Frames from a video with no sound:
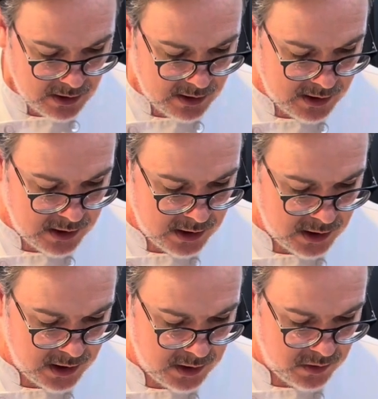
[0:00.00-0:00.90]

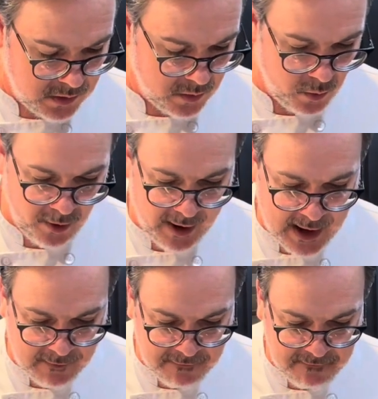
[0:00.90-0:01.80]
And we're
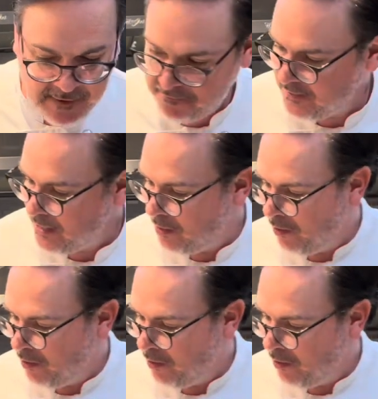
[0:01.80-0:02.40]
at 15